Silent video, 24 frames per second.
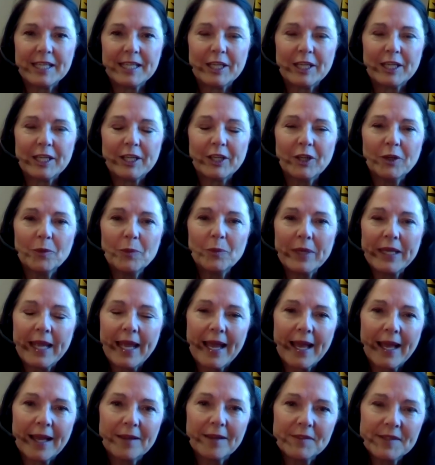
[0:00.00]
here. We
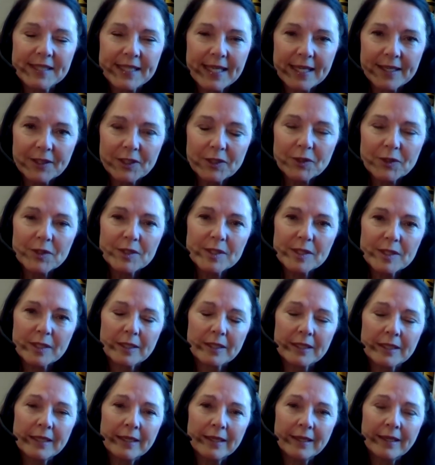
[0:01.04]
have senators
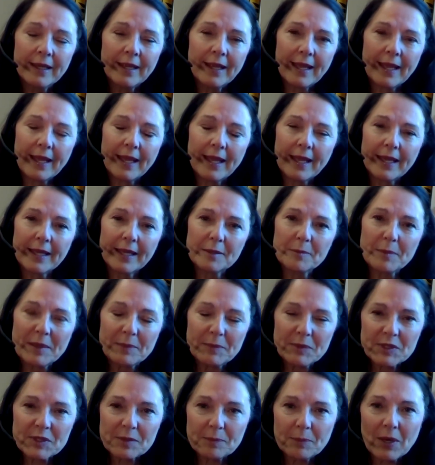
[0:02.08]
and
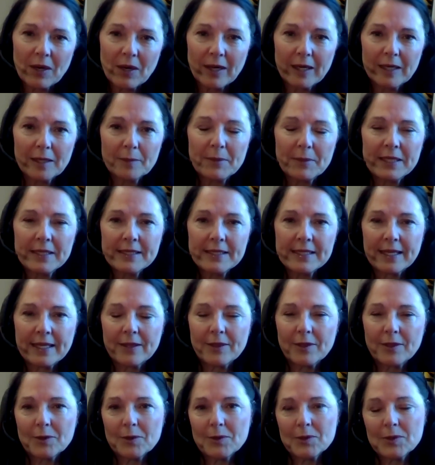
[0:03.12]
members of parliament
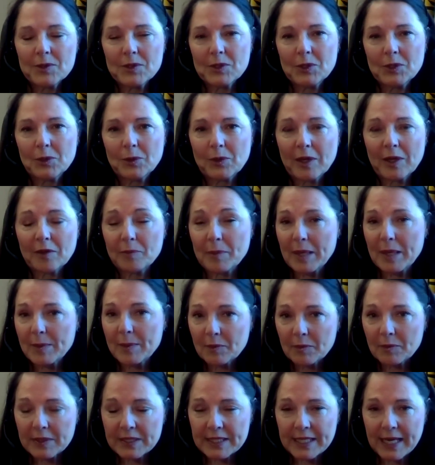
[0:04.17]
and those who have
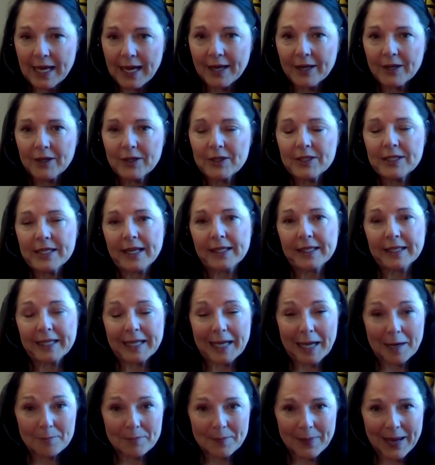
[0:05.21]
maybe retired and
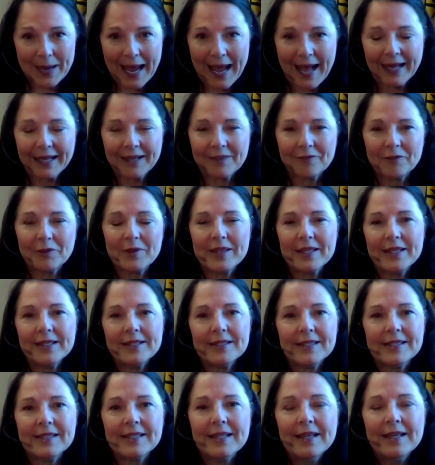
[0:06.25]
come back for
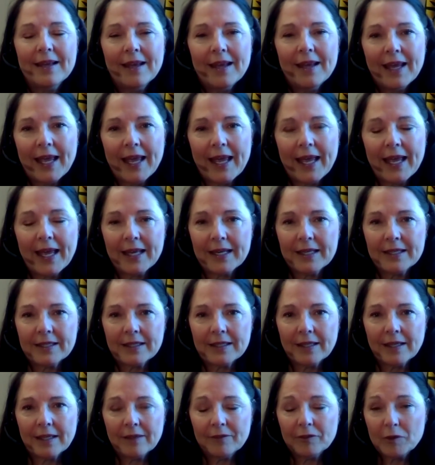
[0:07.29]
this,
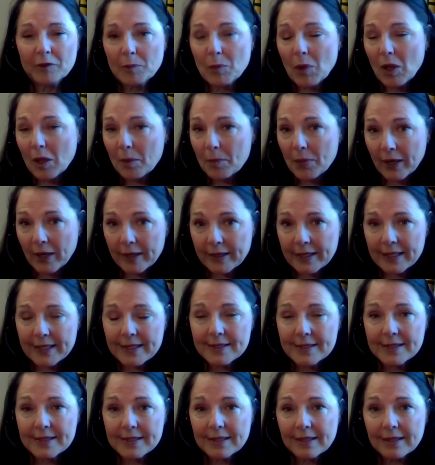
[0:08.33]
and from all
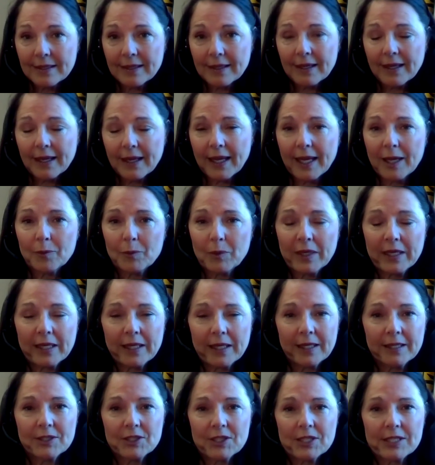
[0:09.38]
parties. And
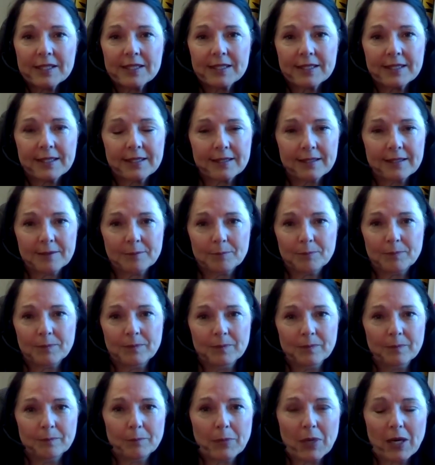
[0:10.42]
we just
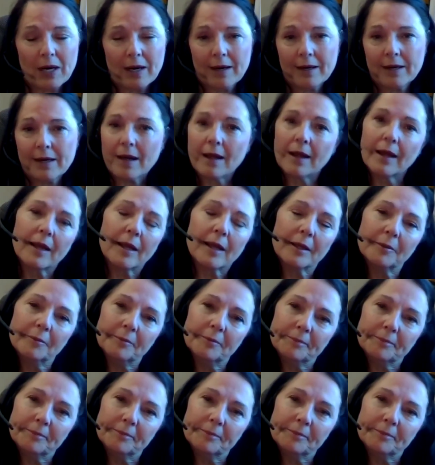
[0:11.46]
park our